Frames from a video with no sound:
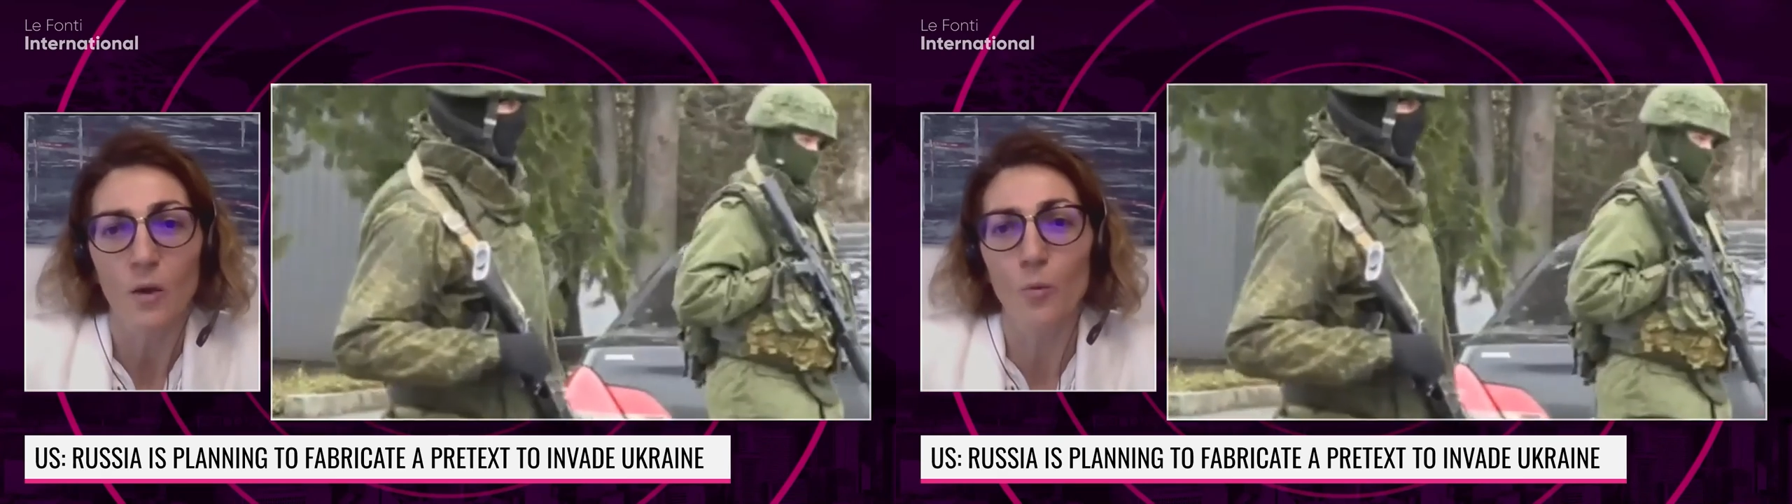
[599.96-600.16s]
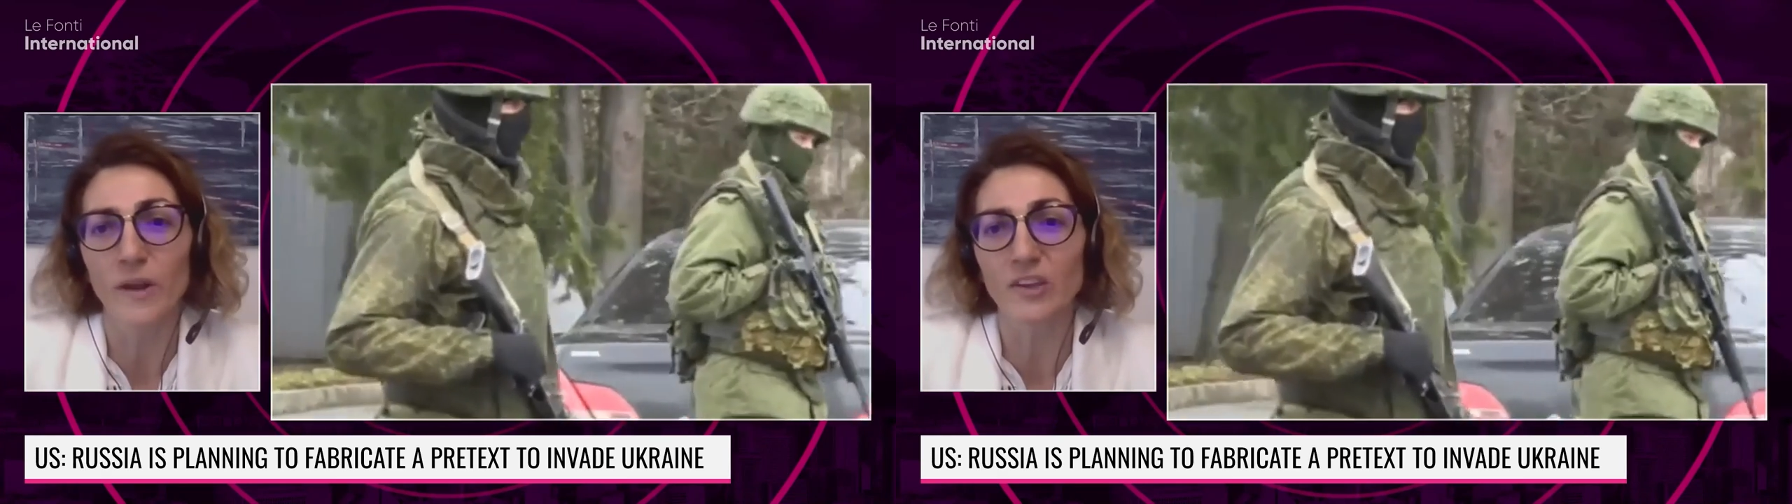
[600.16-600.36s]

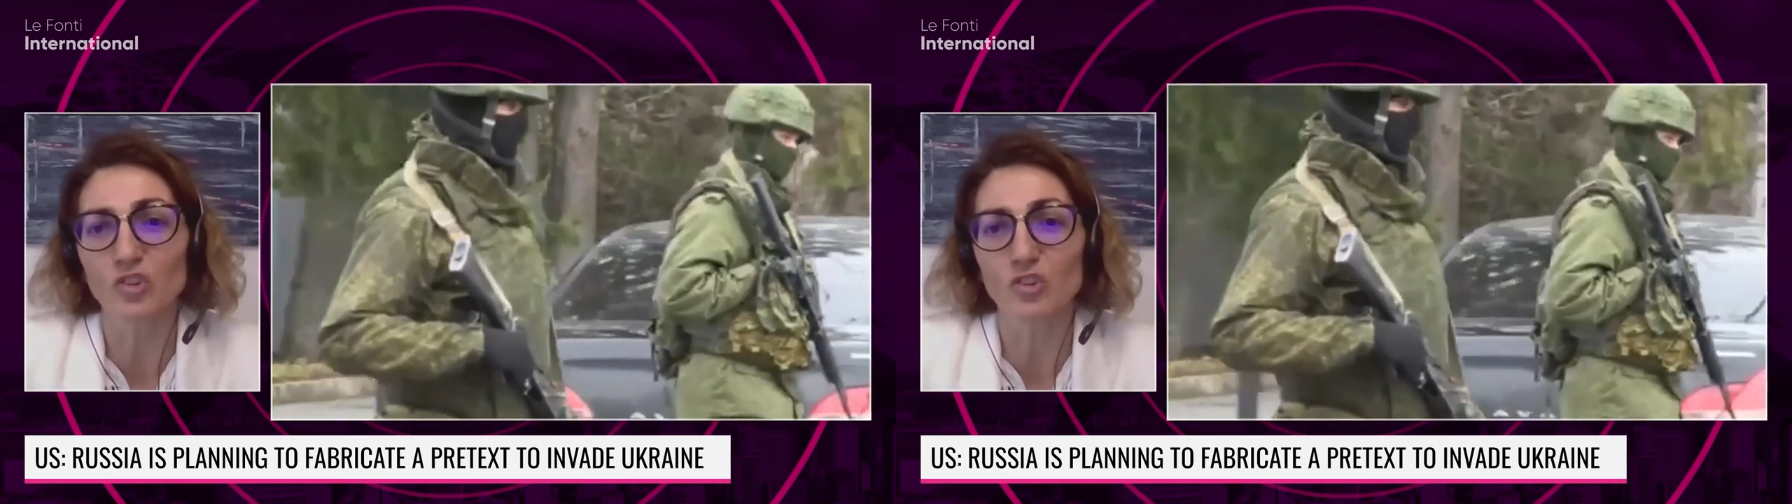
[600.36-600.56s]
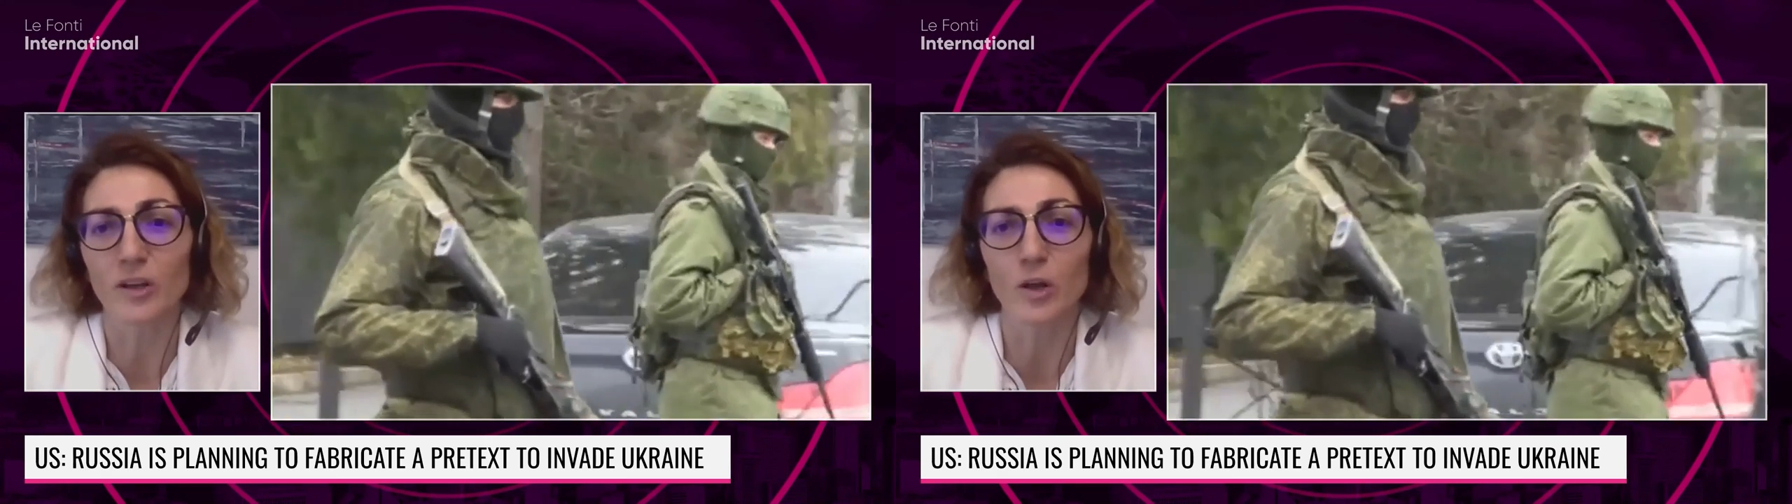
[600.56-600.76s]

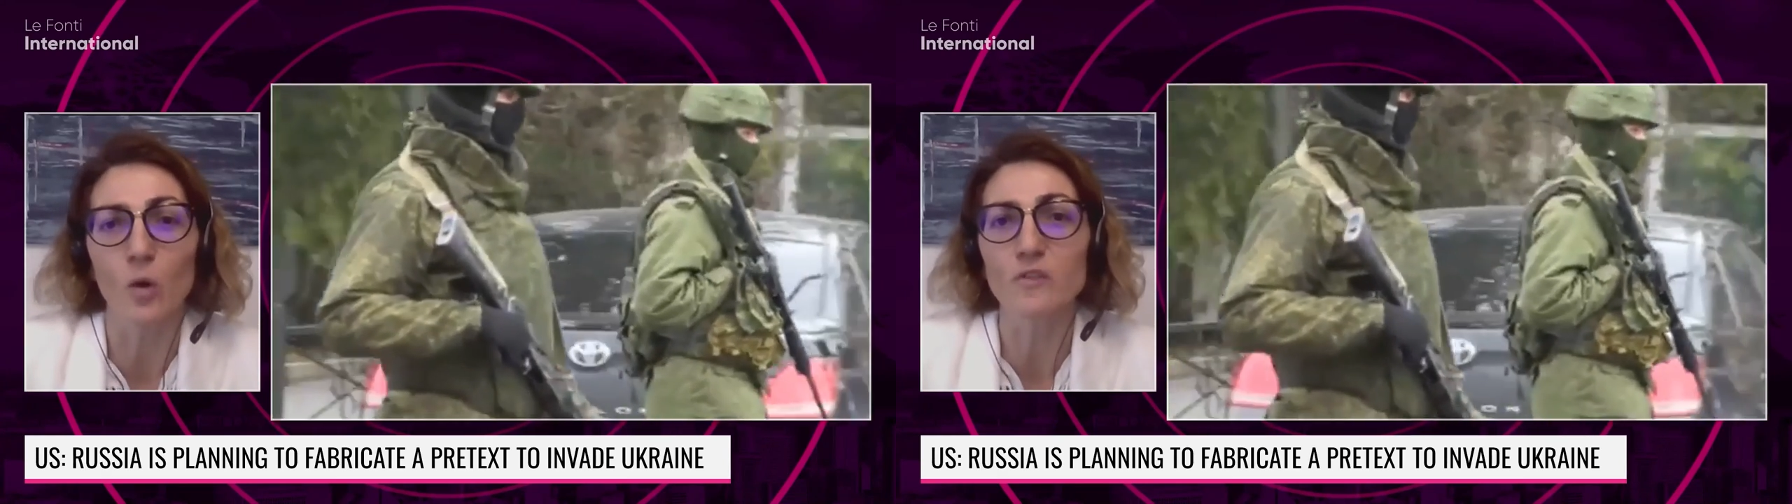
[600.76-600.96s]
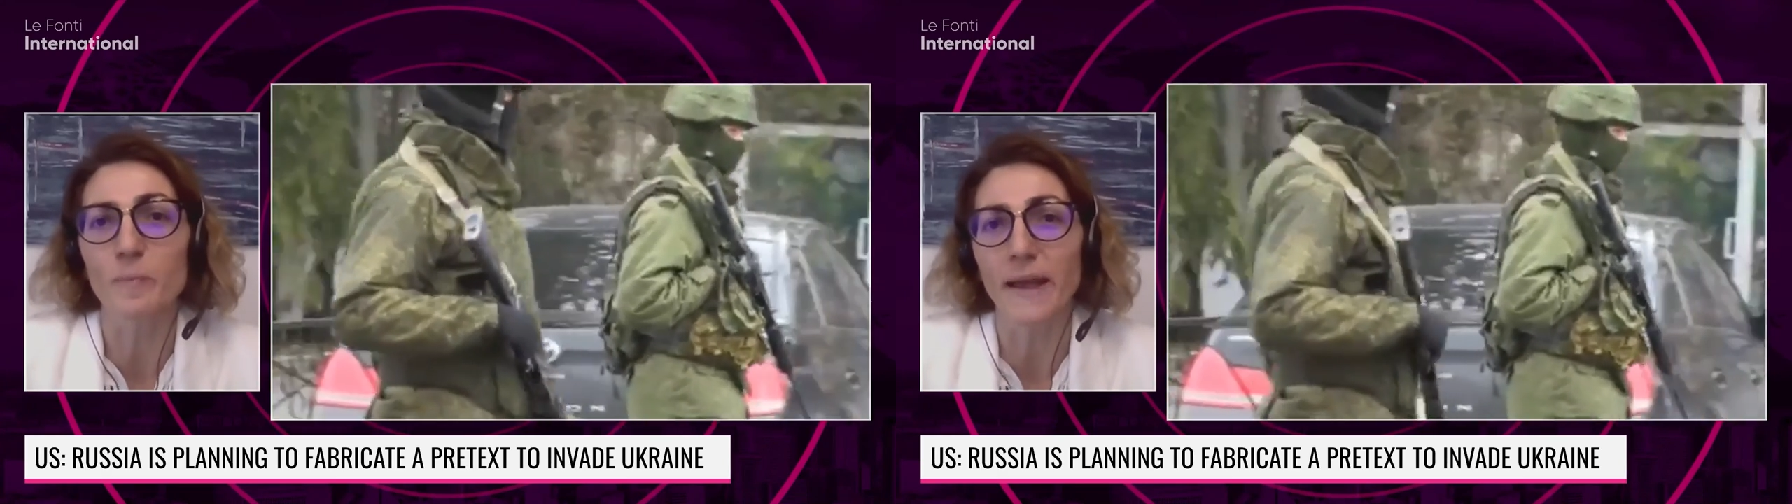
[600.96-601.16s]
which uh,
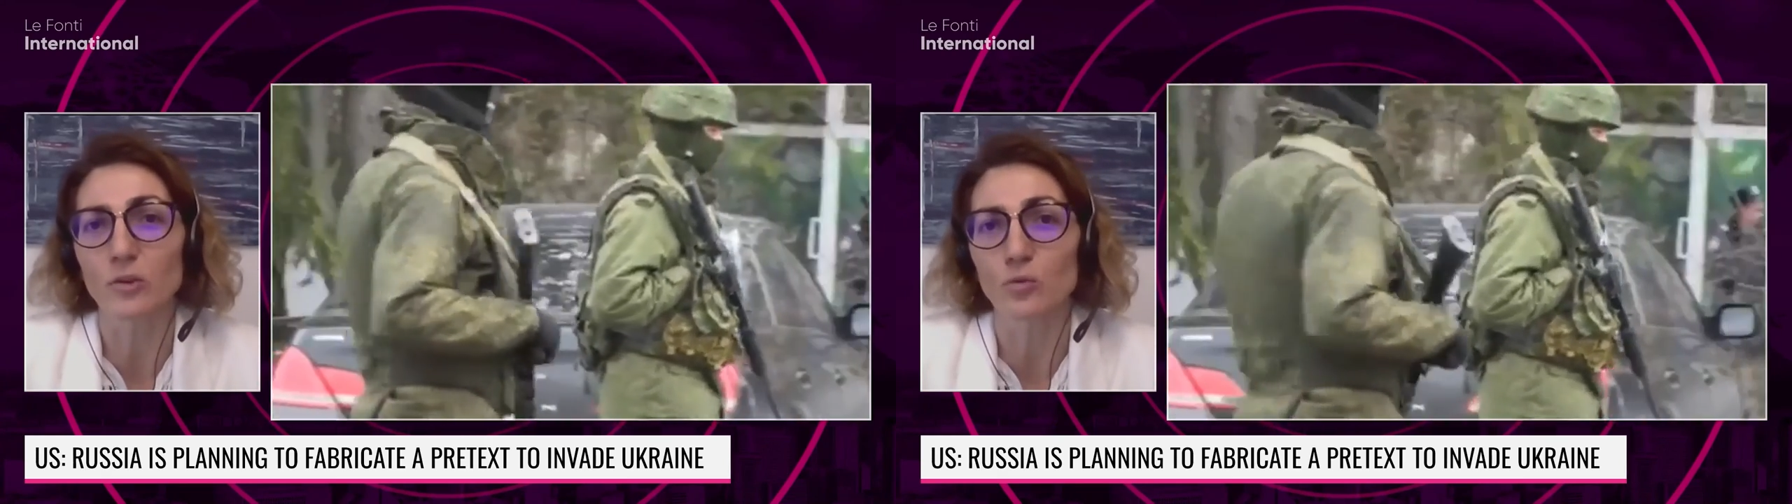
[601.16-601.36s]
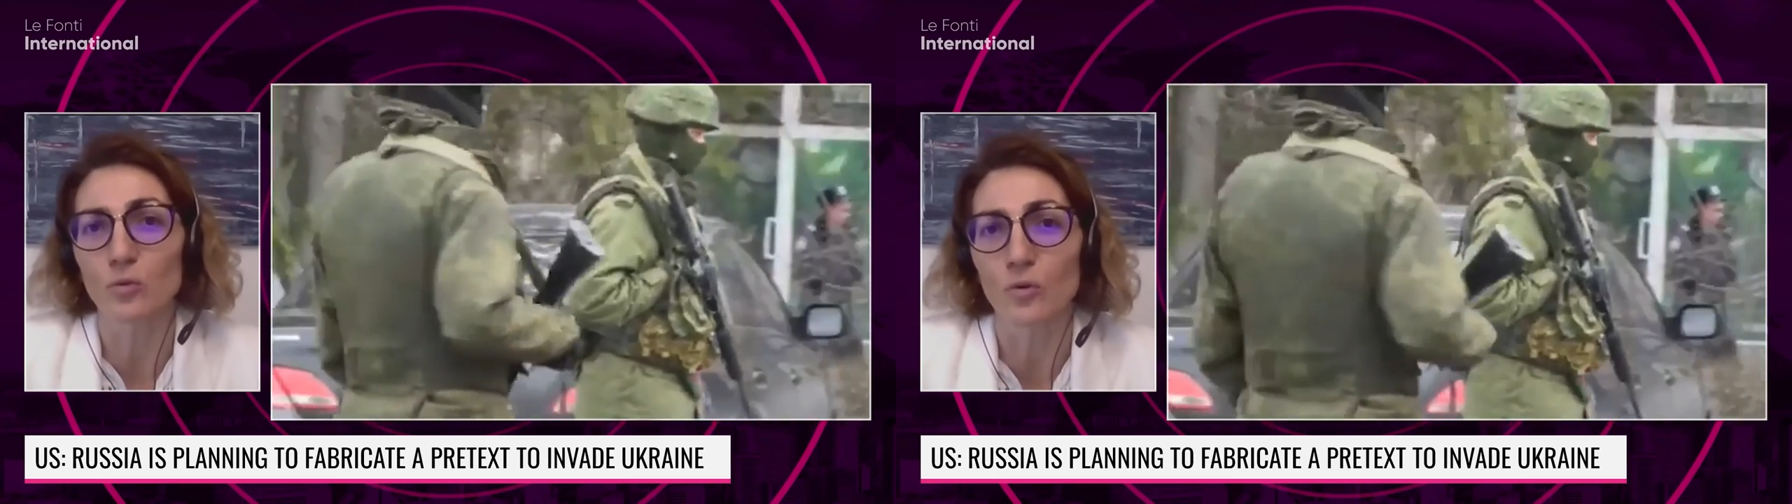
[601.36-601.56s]
goes
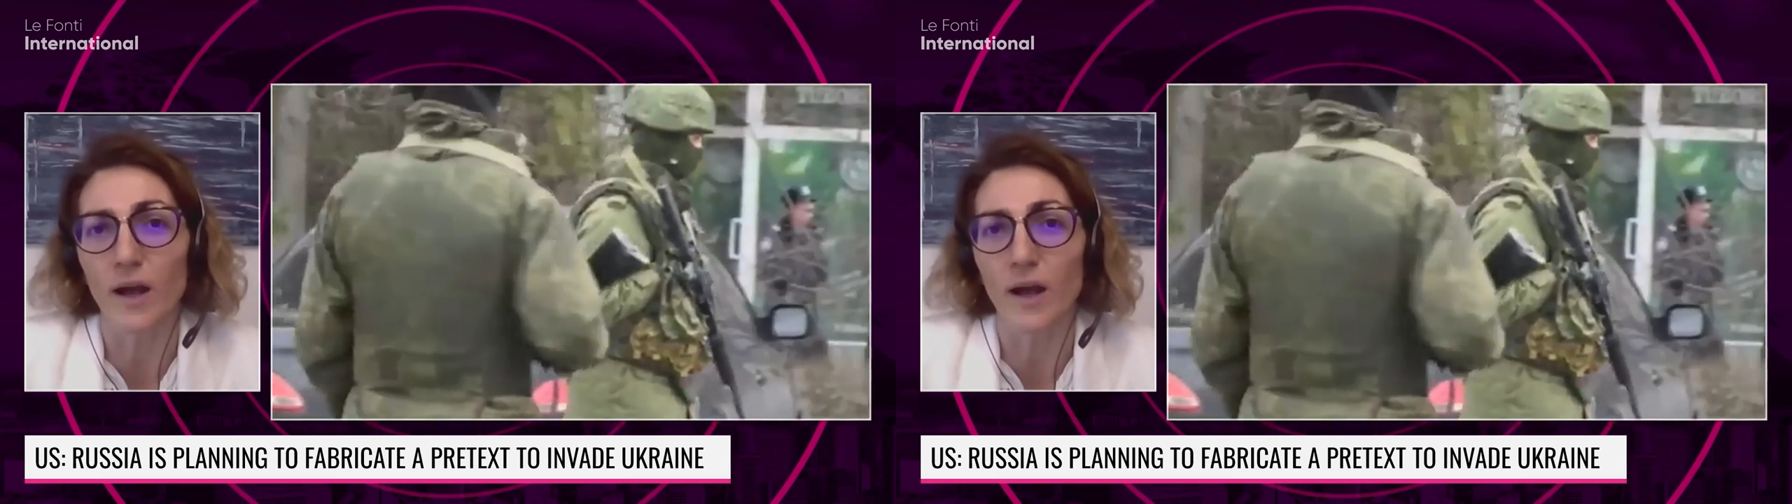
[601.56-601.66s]
back to